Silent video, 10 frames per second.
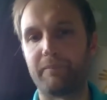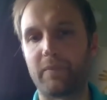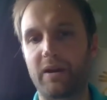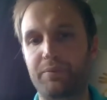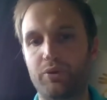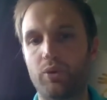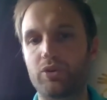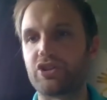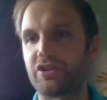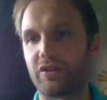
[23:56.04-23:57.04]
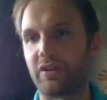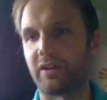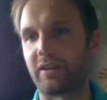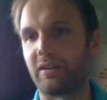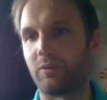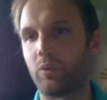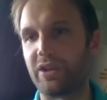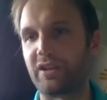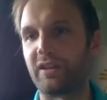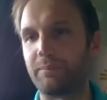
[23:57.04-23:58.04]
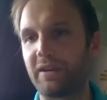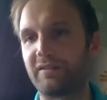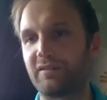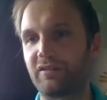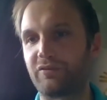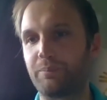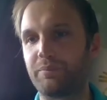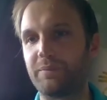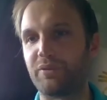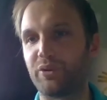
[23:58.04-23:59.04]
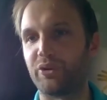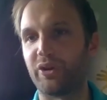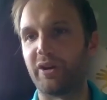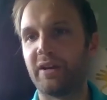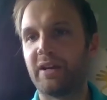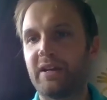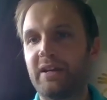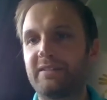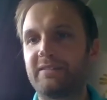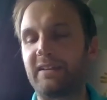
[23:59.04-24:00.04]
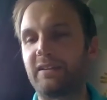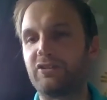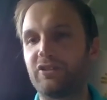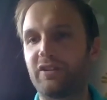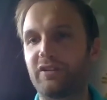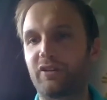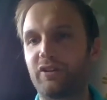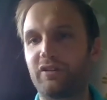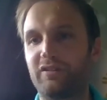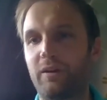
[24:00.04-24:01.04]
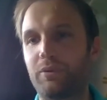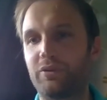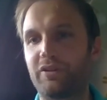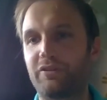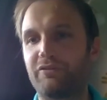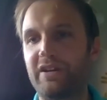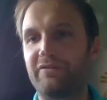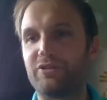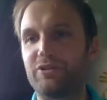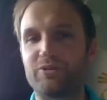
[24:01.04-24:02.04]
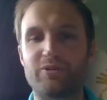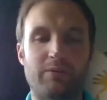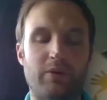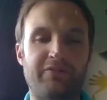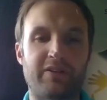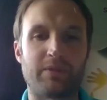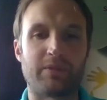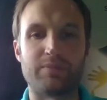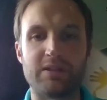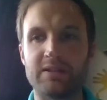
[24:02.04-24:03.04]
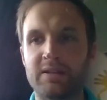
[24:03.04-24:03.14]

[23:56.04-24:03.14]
approaches on a kind of weekly basis from people who are telling you that they're going to double your revenue or whatever it might be.